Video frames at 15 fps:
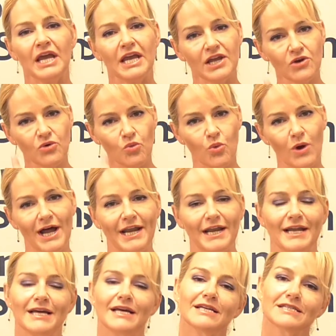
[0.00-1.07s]
in
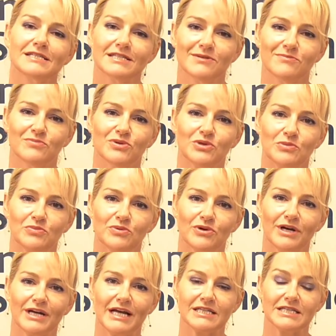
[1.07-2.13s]
one simple
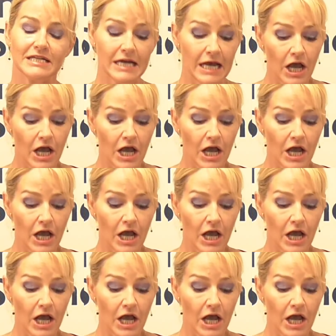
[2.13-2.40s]
product.